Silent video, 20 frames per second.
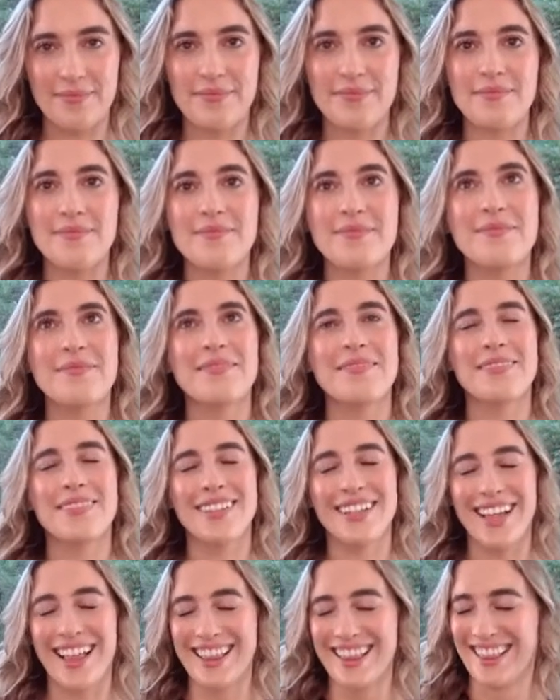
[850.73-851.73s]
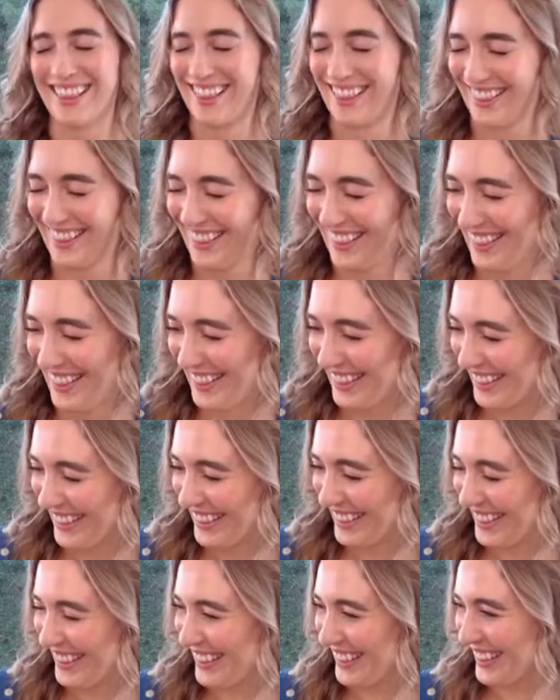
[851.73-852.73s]

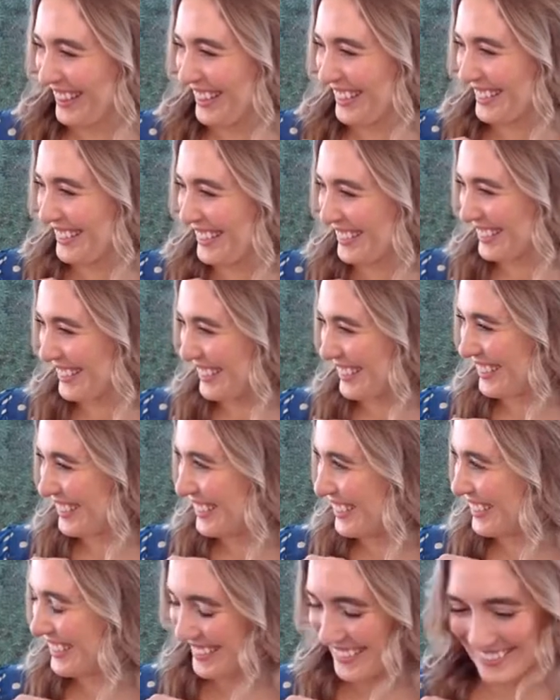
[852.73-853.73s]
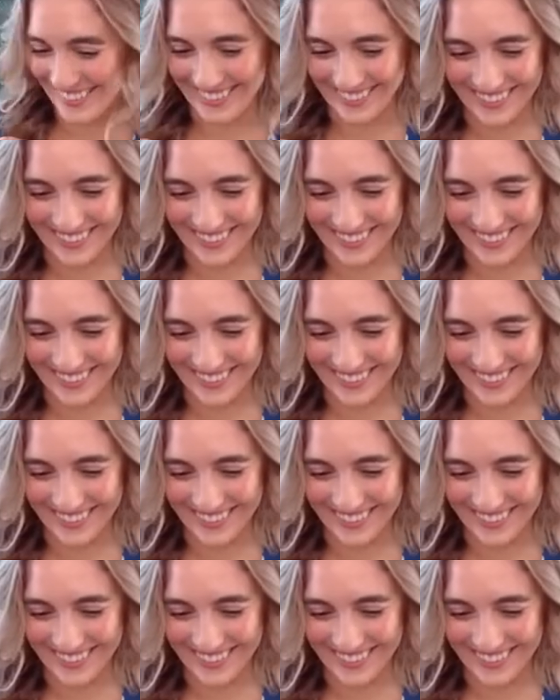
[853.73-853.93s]
The person shown says nothing.